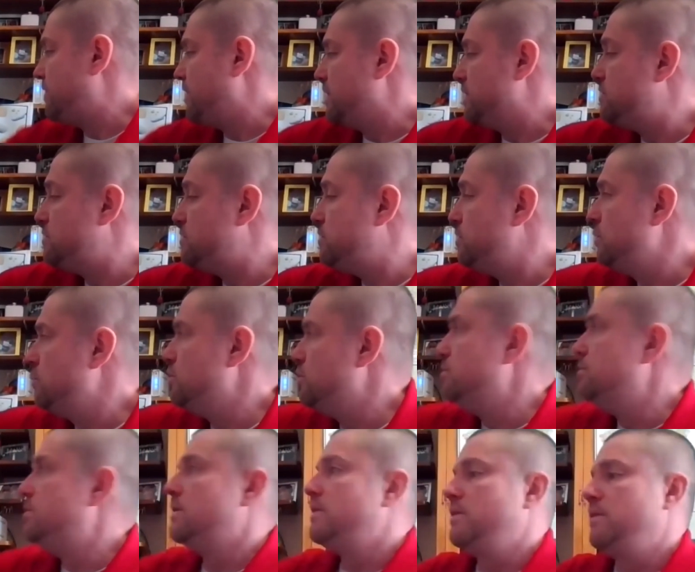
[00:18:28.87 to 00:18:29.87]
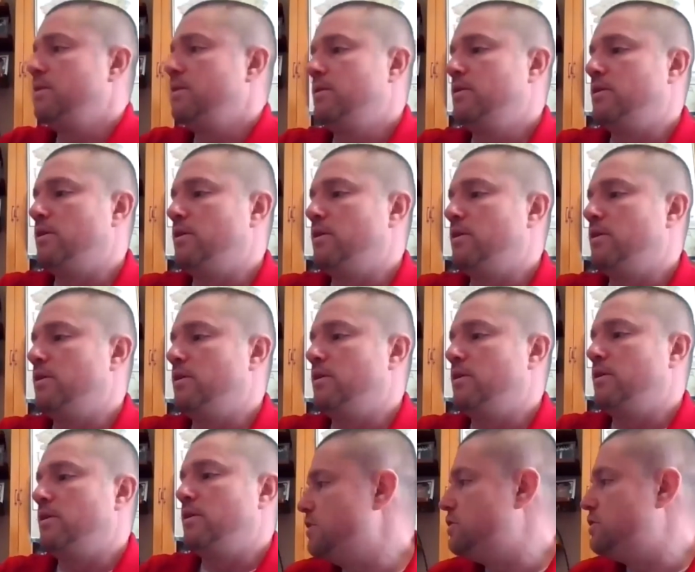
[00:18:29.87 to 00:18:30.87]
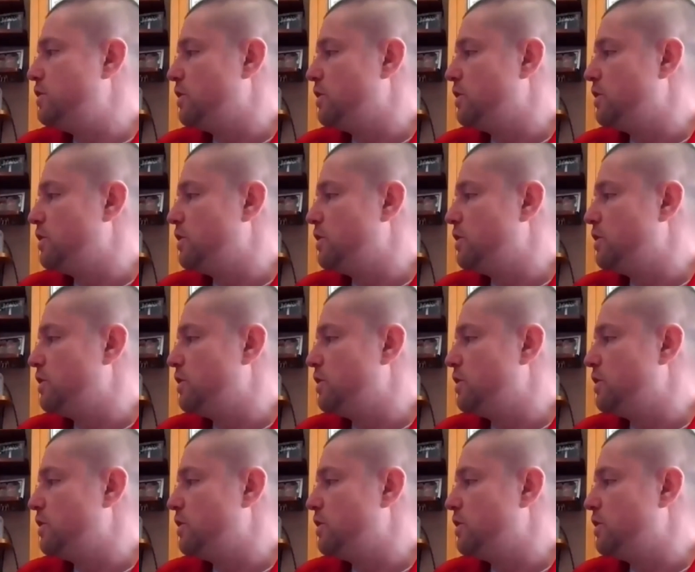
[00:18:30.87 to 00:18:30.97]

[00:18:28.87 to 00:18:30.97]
a tube, okay, that you